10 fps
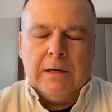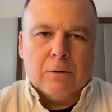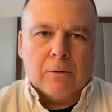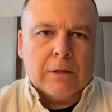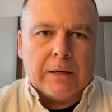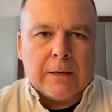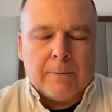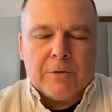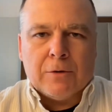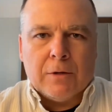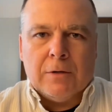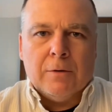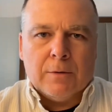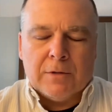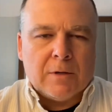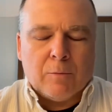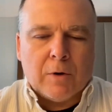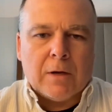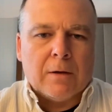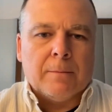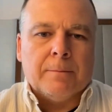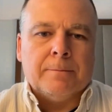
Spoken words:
interlink. I'm sure they do in some way.